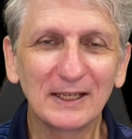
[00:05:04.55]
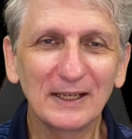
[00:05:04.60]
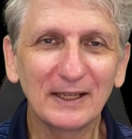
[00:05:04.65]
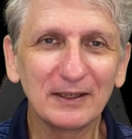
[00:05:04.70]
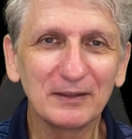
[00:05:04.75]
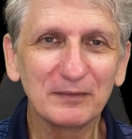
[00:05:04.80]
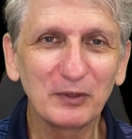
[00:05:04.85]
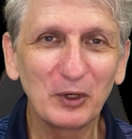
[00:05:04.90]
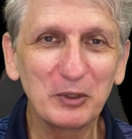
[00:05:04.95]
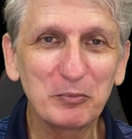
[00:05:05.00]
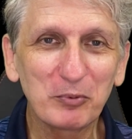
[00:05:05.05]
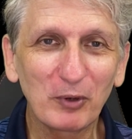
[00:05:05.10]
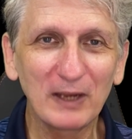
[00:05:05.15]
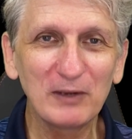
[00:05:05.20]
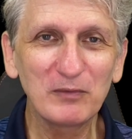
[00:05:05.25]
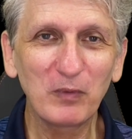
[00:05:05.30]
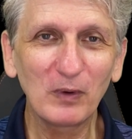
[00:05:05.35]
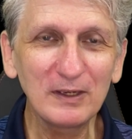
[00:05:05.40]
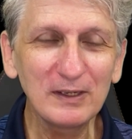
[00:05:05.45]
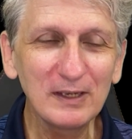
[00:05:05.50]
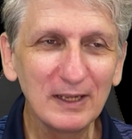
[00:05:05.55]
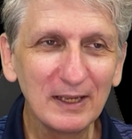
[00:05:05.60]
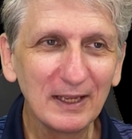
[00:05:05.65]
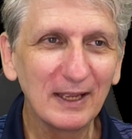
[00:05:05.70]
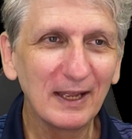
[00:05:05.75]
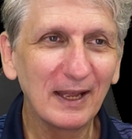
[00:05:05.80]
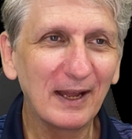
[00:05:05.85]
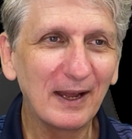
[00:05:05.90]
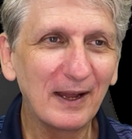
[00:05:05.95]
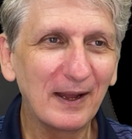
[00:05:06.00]
Um,
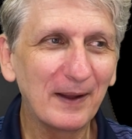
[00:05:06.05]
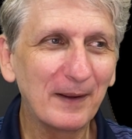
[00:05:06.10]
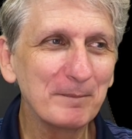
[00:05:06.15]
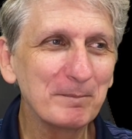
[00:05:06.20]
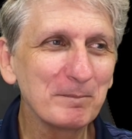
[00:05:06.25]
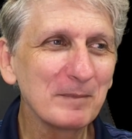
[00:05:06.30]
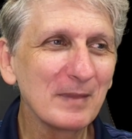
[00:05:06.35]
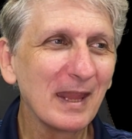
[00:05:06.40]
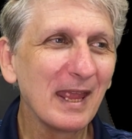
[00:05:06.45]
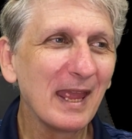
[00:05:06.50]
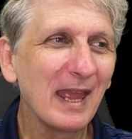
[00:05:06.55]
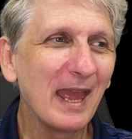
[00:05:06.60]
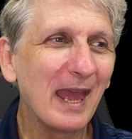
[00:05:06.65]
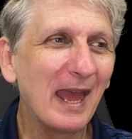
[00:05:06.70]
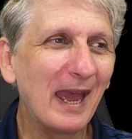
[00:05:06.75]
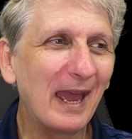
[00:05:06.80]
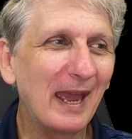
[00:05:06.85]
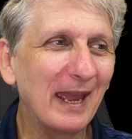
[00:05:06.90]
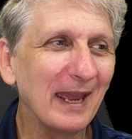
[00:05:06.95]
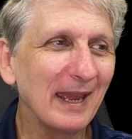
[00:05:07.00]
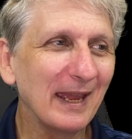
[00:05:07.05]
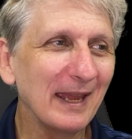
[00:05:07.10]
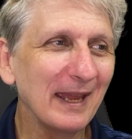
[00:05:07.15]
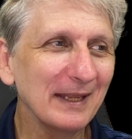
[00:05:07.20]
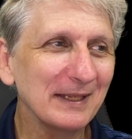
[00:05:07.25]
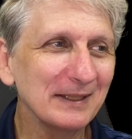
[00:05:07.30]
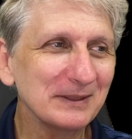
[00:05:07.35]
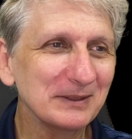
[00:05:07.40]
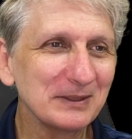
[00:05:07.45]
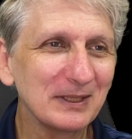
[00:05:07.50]
and
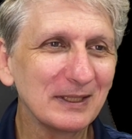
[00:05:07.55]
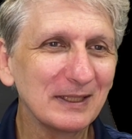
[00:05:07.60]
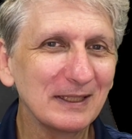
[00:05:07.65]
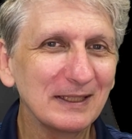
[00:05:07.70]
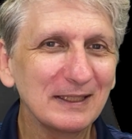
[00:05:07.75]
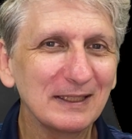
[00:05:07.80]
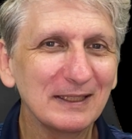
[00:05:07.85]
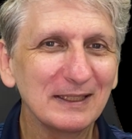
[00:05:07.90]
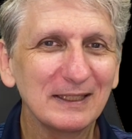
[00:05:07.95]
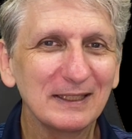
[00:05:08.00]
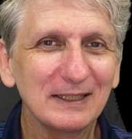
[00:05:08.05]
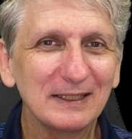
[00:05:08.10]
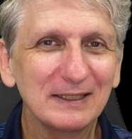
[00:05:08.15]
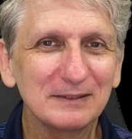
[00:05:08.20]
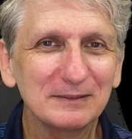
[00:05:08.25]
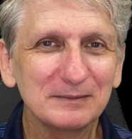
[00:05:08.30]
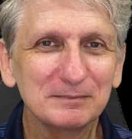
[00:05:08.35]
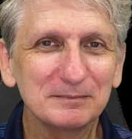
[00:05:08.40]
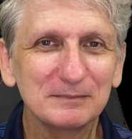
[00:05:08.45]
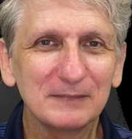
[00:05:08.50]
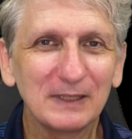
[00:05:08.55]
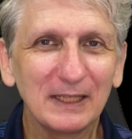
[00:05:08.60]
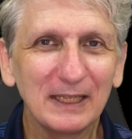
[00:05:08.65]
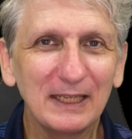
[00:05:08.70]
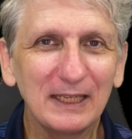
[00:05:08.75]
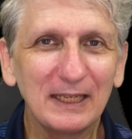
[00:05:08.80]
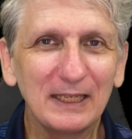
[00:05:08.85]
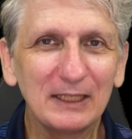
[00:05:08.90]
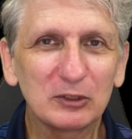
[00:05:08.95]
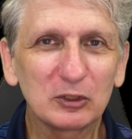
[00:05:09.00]
it
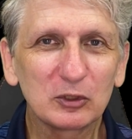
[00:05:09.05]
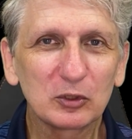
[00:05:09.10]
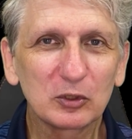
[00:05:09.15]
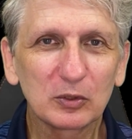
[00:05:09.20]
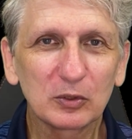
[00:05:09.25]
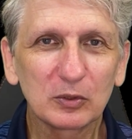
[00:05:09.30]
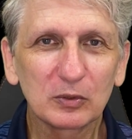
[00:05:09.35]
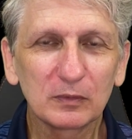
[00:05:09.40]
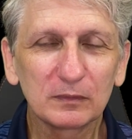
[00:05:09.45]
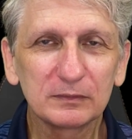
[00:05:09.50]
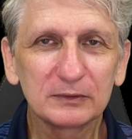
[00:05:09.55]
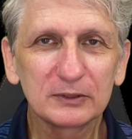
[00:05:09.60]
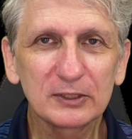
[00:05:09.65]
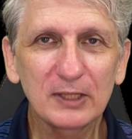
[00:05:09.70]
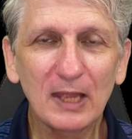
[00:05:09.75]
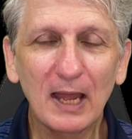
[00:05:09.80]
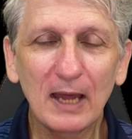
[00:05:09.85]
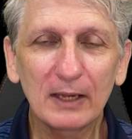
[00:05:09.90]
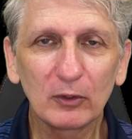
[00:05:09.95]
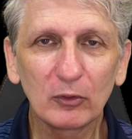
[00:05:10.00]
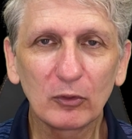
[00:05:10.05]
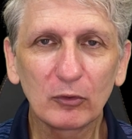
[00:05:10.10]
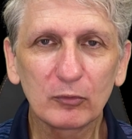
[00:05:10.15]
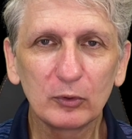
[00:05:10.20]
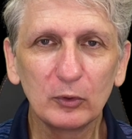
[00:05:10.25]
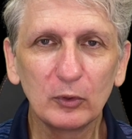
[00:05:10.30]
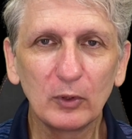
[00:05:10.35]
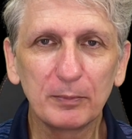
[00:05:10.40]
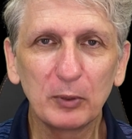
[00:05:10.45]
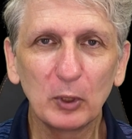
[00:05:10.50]
started through the purchase of
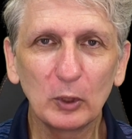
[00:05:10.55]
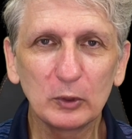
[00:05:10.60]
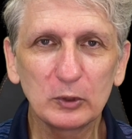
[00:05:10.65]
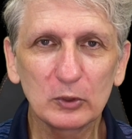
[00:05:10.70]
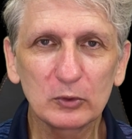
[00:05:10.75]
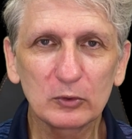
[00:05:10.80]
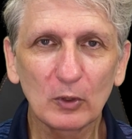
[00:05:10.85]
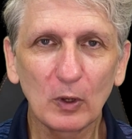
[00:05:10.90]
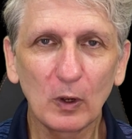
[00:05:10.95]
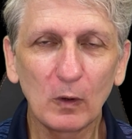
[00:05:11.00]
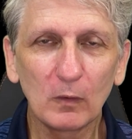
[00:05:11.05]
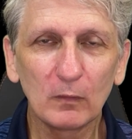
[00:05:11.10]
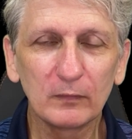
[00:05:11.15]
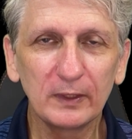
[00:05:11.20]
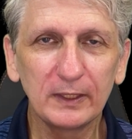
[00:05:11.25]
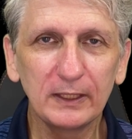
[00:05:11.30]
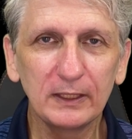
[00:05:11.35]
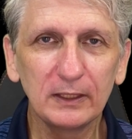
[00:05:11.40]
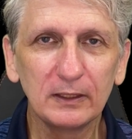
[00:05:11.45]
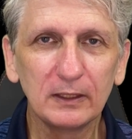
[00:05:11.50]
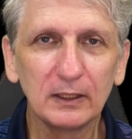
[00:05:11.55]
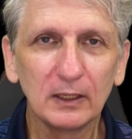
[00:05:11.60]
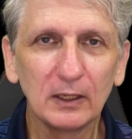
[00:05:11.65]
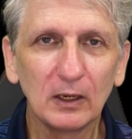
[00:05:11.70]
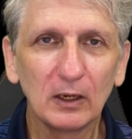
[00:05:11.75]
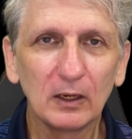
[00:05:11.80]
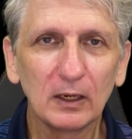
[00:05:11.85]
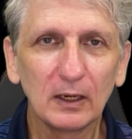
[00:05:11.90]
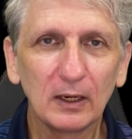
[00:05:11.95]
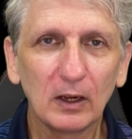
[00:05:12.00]
the Oculus Rift
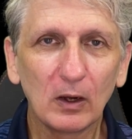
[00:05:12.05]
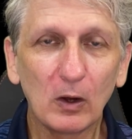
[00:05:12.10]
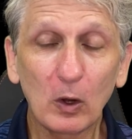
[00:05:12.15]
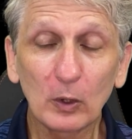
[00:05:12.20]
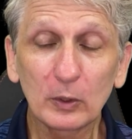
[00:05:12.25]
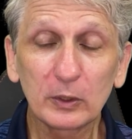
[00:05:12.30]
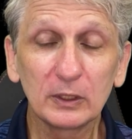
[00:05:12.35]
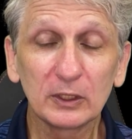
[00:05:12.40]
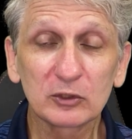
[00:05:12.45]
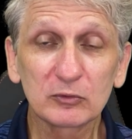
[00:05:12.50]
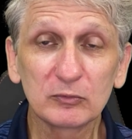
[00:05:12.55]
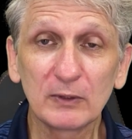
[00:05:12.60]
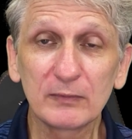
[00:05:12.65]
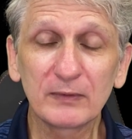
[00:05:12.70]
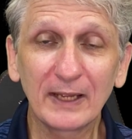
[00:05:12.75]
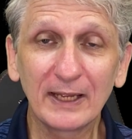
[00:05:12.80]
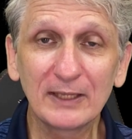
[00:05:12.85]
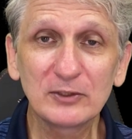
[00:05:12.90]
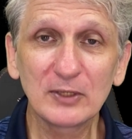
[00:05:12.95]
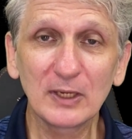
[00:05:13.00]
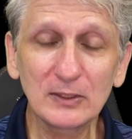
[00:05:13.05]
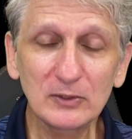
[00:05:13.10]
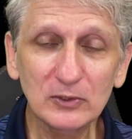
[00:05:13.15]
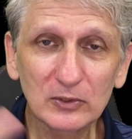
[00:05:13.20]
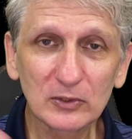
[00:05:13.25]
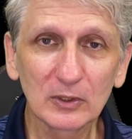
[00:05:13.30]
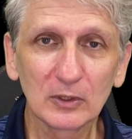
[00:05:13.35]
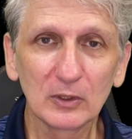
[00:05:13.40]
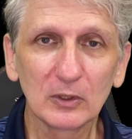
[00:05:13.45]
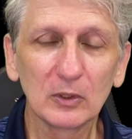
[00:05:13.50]
headsets, which were
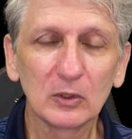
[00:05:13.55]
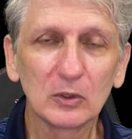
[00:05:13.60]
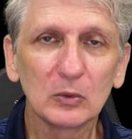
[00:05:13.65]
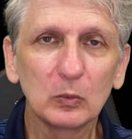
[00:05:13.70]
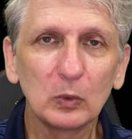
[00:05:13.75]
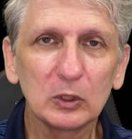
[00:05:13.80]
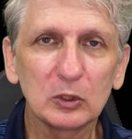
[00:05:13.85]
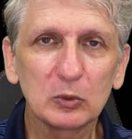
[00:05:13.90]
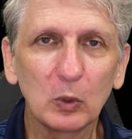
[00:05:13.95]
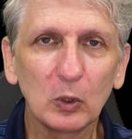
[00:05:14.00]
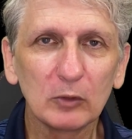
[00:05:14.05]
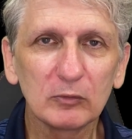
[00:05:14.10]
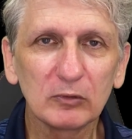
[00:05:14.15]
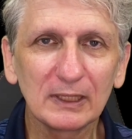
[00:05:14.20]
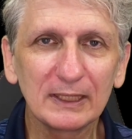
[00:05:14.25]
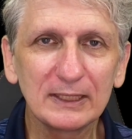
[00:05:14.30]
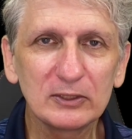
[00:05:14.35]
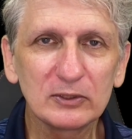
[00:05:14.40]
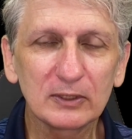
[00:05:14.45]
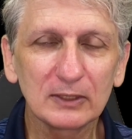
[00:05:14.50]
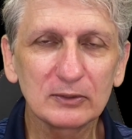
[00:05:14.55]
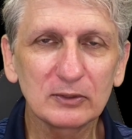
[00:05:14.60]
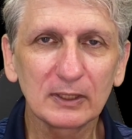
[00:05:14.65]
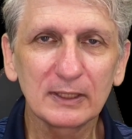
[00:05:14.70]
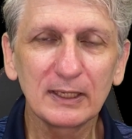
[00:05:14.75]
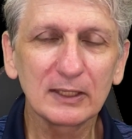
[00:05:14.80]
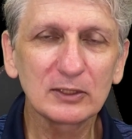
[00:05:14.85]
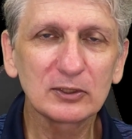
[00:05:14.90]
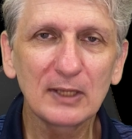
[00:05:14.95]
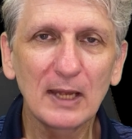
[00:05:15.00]
released as a Kickstarter a few years
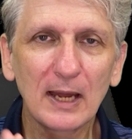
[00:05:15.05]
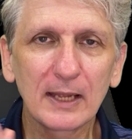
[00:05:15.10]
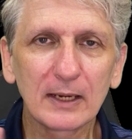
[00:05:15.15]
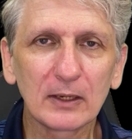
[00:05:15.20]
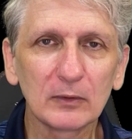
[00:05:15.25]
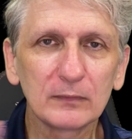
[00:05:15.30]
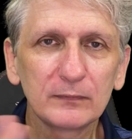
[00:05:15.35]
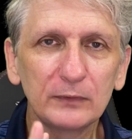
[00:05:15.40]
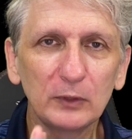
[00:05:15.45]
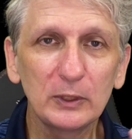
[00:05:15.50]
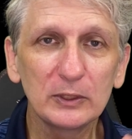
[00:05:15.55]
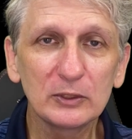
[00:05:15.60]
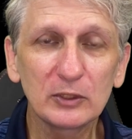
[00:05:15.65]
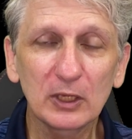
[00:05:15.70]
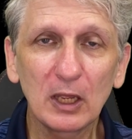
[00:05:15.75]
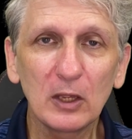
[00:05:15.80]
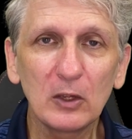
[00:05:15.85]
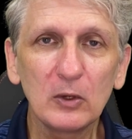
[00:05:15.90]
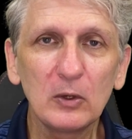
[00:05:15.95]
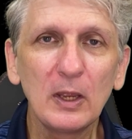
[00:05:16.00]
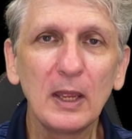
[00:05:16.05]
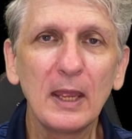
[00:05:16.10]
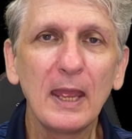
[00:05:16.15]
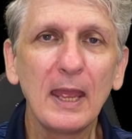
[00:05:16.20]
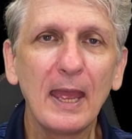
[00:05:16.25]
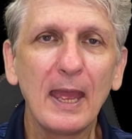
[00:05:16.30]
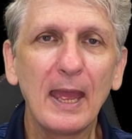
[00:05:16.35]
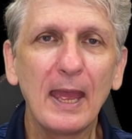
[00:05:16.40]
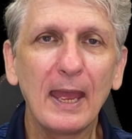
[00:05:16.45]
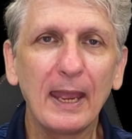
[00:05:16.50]
ago and proved very
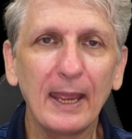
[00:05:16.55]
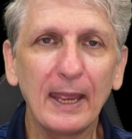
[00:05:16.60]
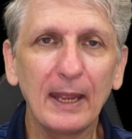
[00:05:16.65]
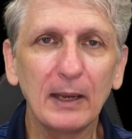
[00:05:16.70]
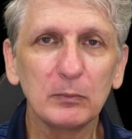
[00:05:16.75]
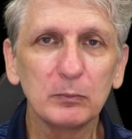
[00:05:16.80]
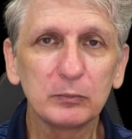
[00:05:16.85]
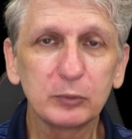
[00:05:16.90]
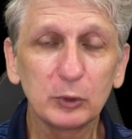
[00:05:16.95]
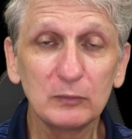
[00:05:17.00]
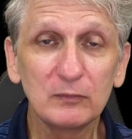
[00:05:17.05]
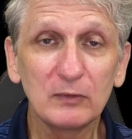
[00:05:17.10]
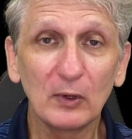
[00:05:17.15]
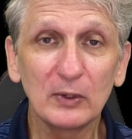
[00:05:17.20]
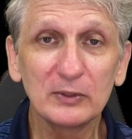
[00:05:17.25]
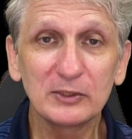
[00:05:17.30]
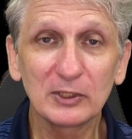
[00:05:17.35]
successful very quickly.